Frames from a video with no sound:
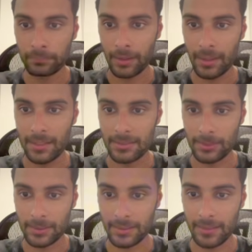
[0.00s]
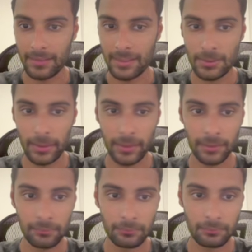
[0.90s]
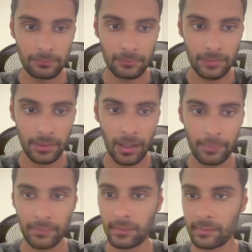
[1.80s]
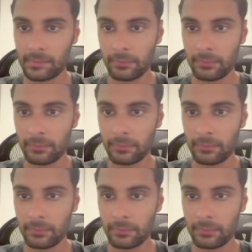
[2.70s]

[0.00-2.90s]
is we're gonna take these right here, copy these,